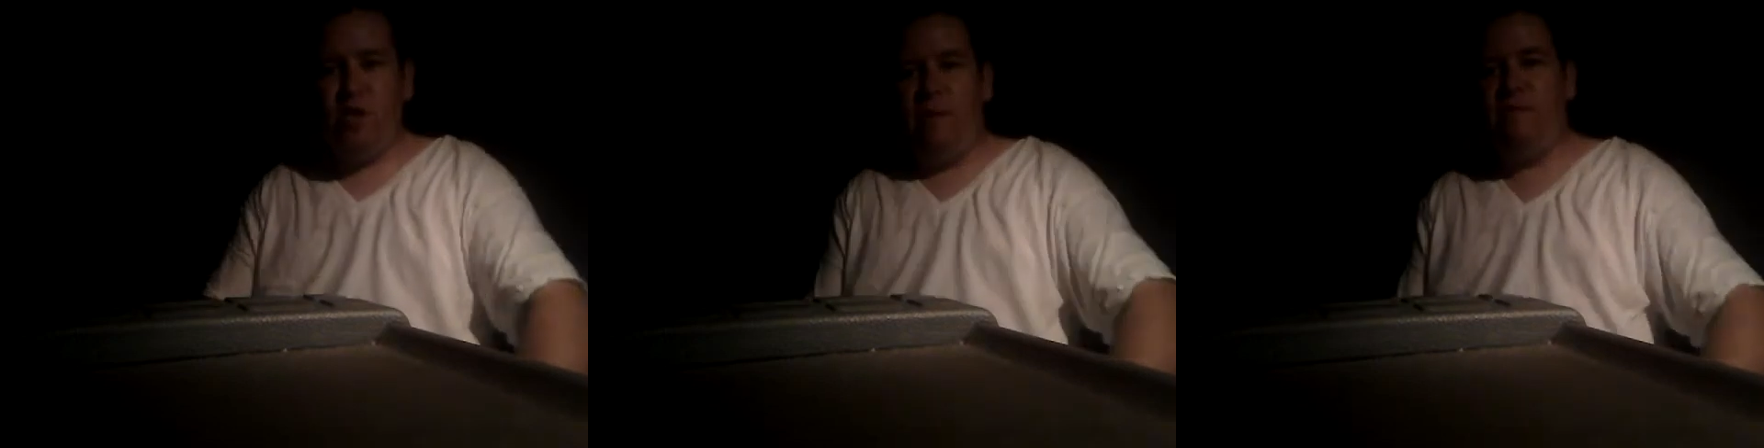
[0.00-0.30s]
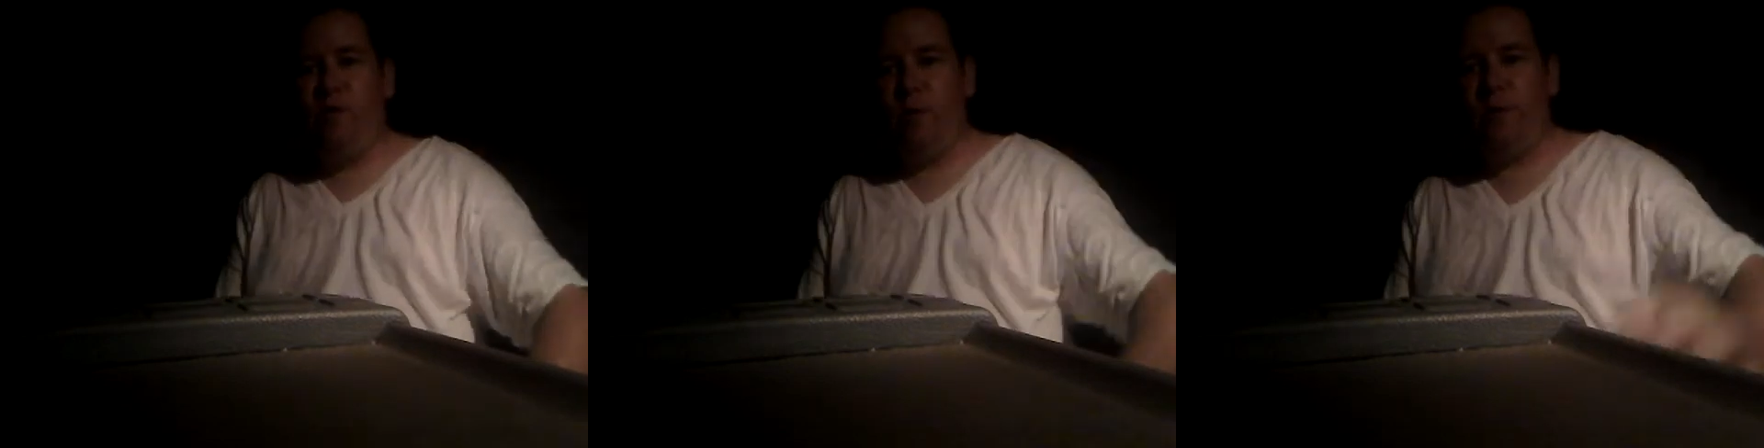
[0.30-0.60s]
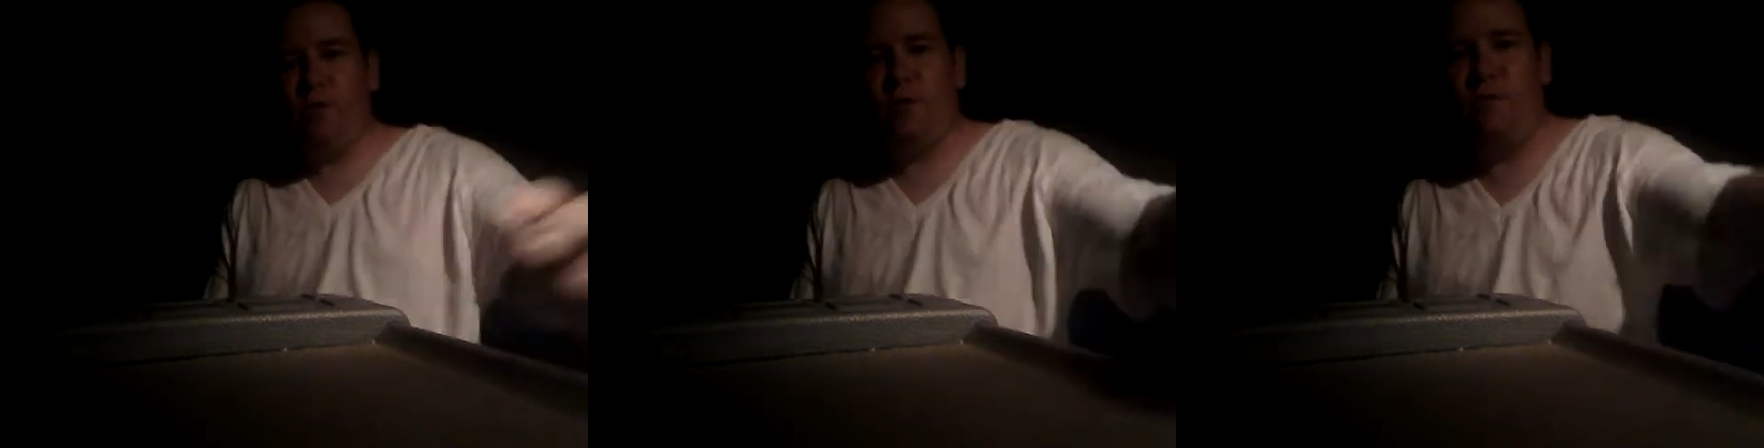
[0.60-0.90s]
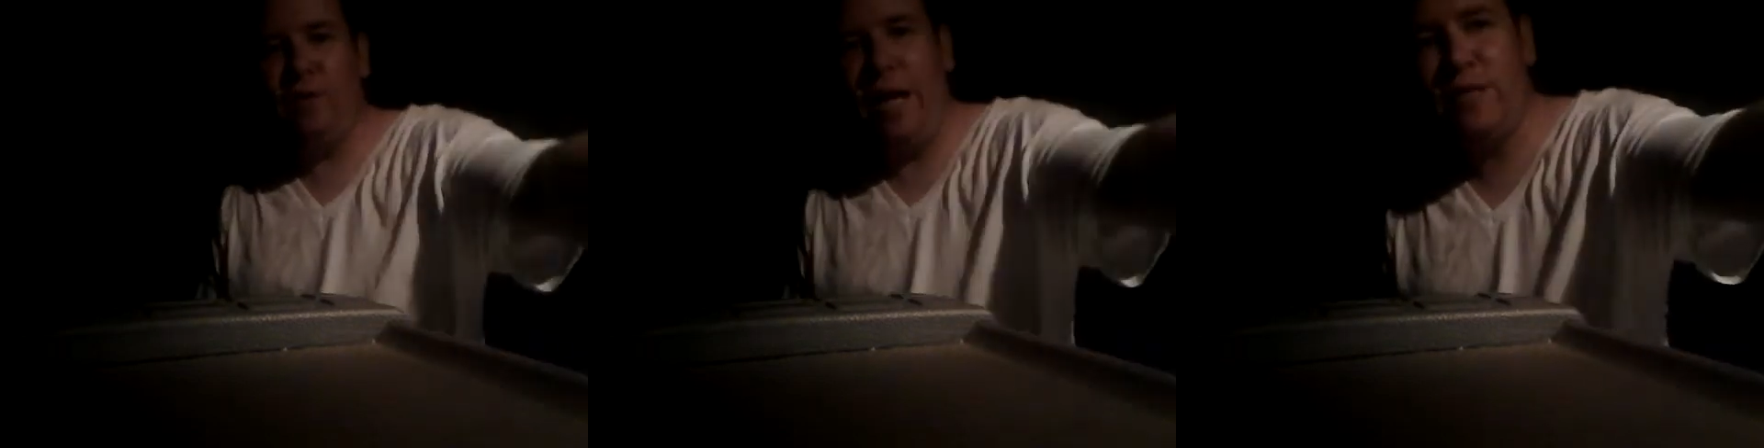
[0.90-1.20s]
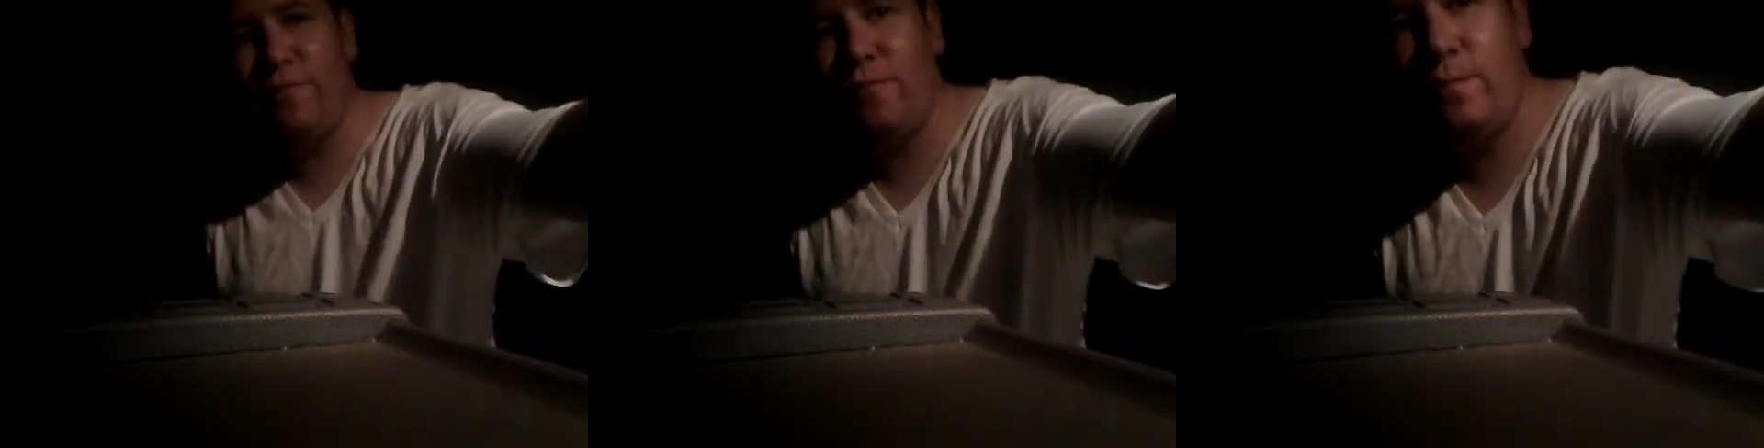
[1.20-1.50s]
on my phone that there's a
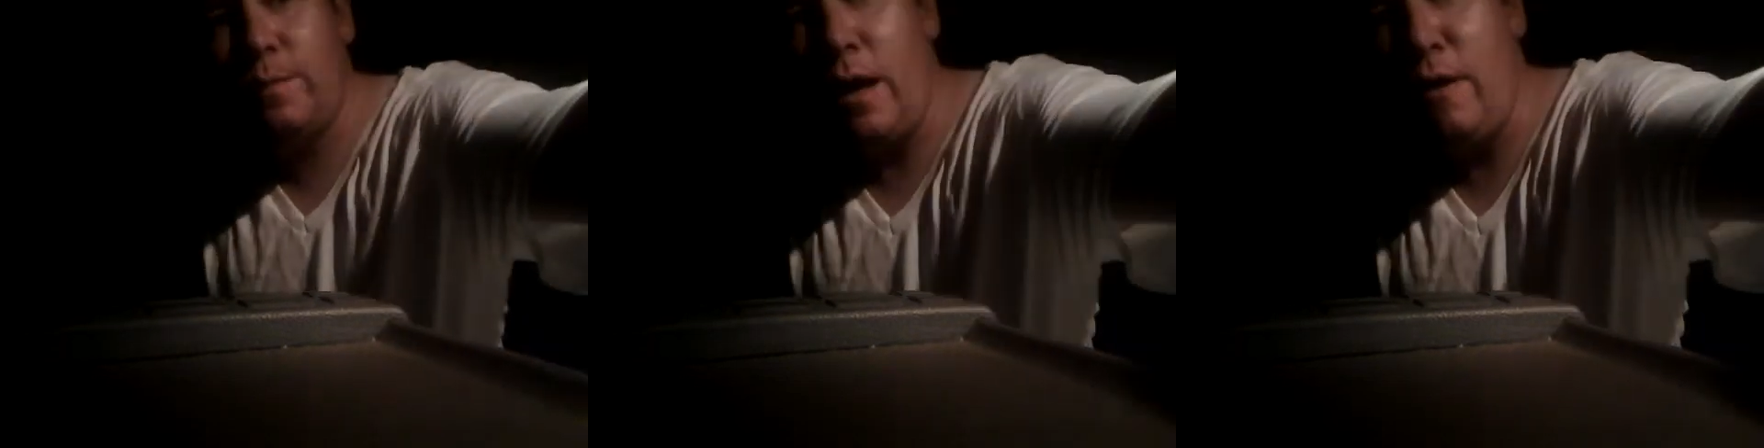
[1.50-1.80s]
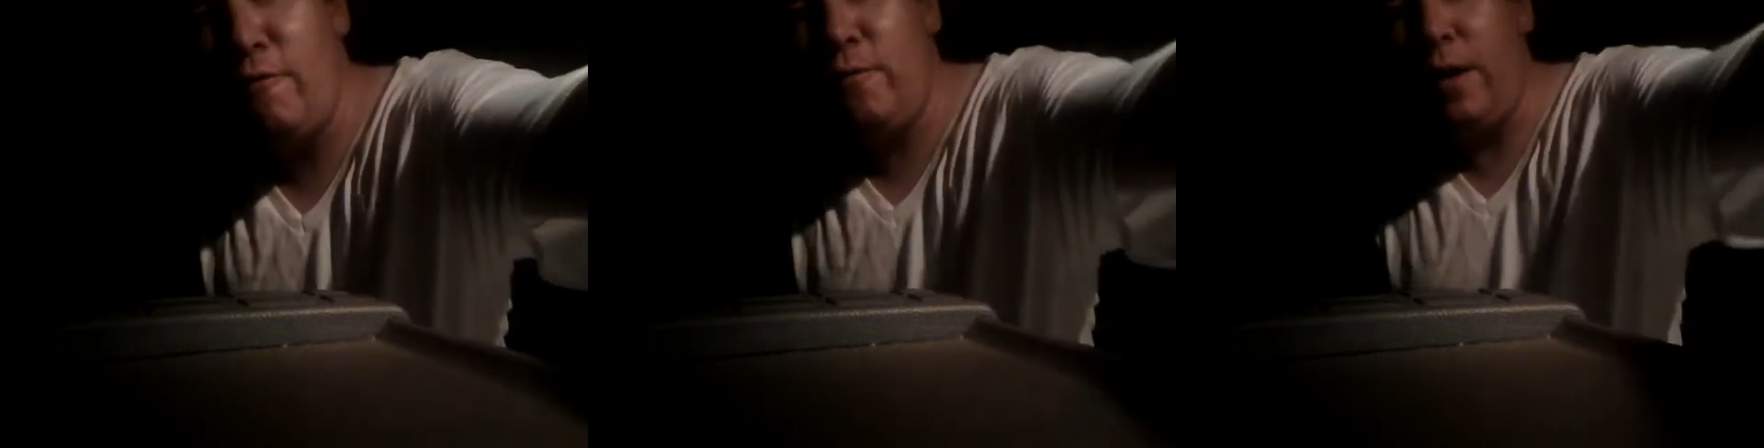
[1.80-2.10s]
flash, a,